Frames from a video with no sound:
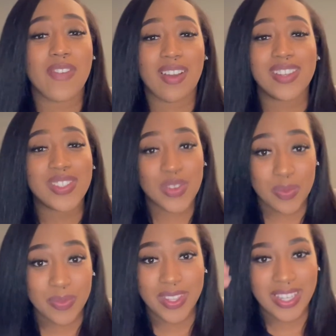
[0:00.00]
was
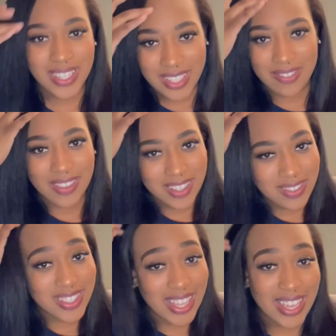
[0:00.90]
normally, this is
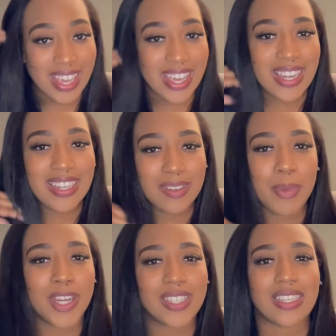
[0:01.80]
like in
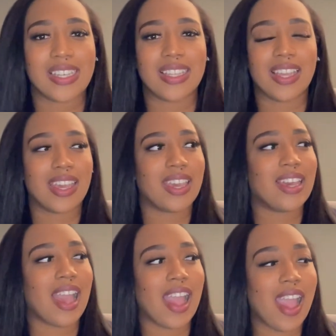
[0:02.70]
person, like
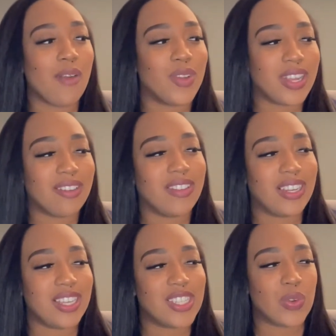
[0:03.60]
I would definitely
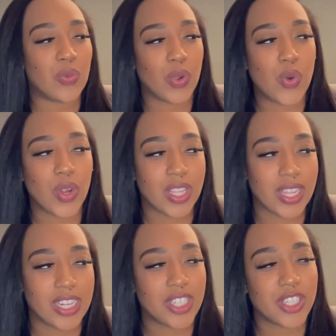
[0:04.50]
need to record the
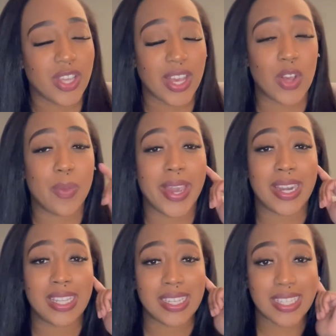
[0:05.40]
lecture so I can go back and
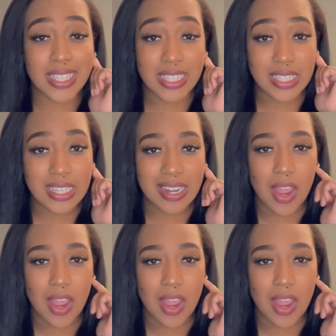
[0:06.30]
at least listen.